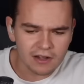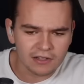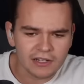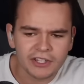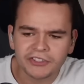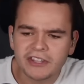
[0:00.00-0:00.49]

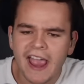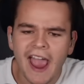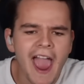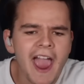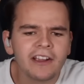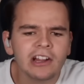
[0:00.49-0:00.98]
Here is the
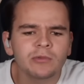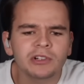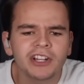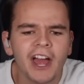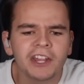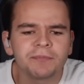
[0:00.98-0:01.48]
hangar,
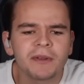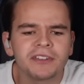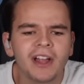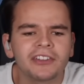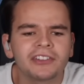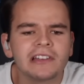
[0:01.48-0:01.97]
which has
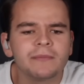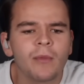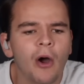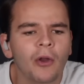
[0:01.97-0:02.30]
been nicely